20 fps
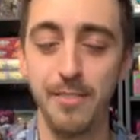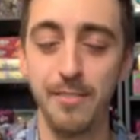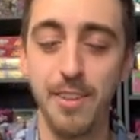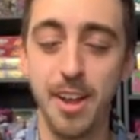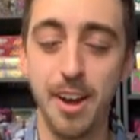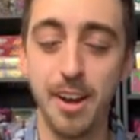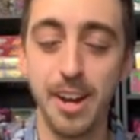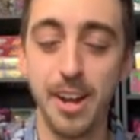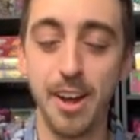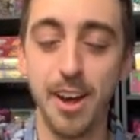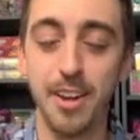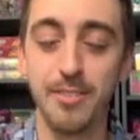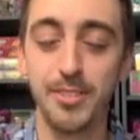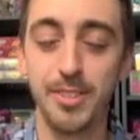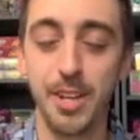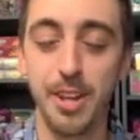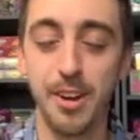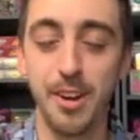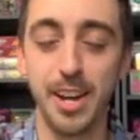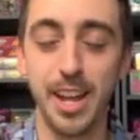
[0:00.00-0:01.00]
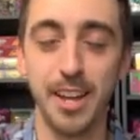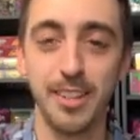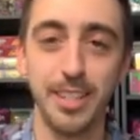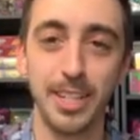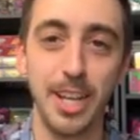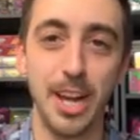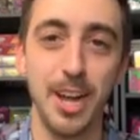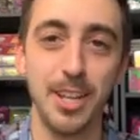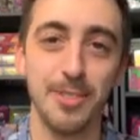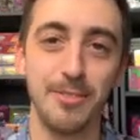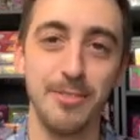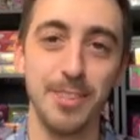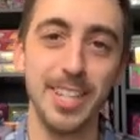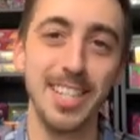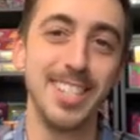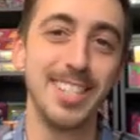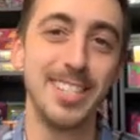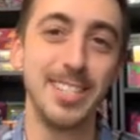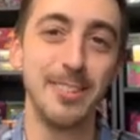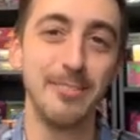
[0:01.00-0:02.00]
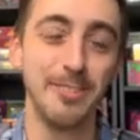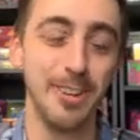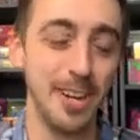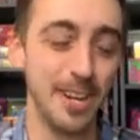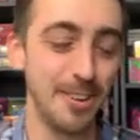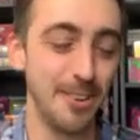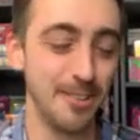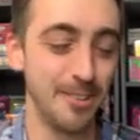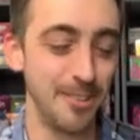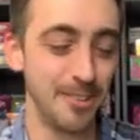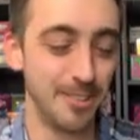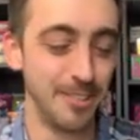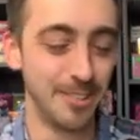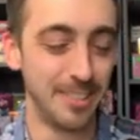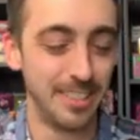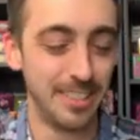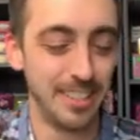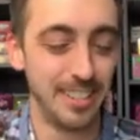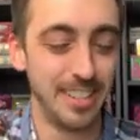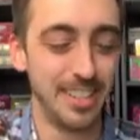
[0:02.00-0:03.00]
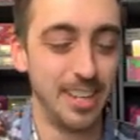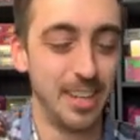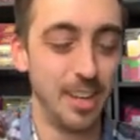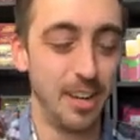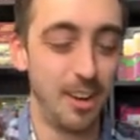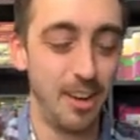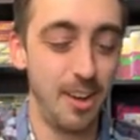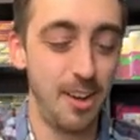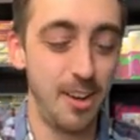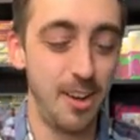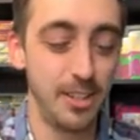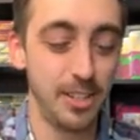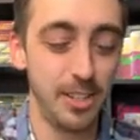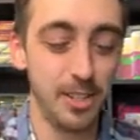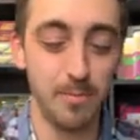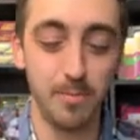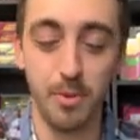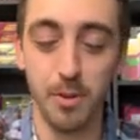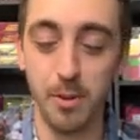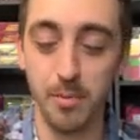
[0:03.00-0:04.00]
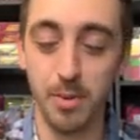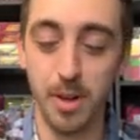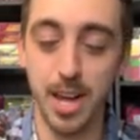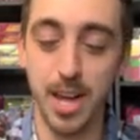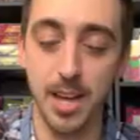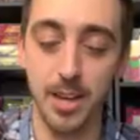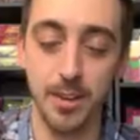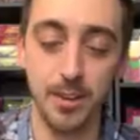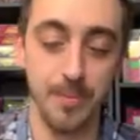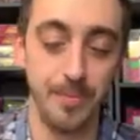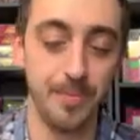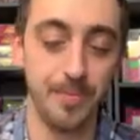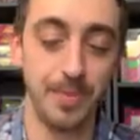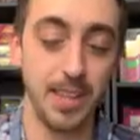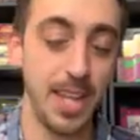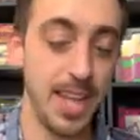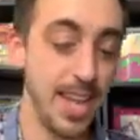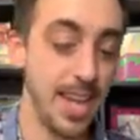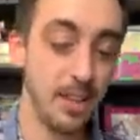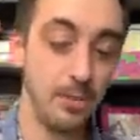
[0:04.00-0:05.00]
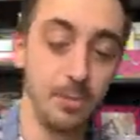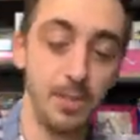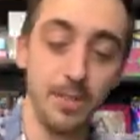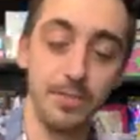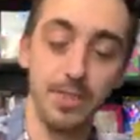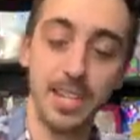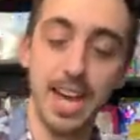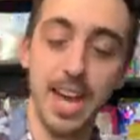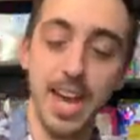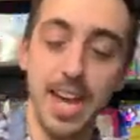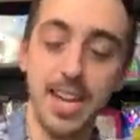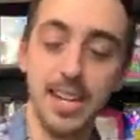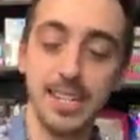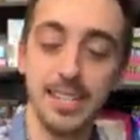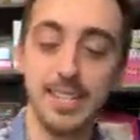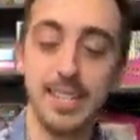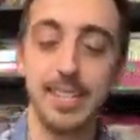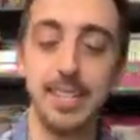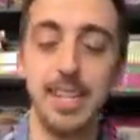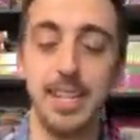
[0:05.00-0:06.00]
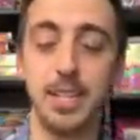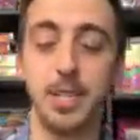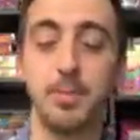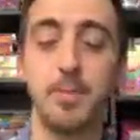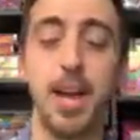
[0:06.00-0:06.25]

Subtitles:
Eldegoss V. Still very cool. Onto the pull pile, and we've got six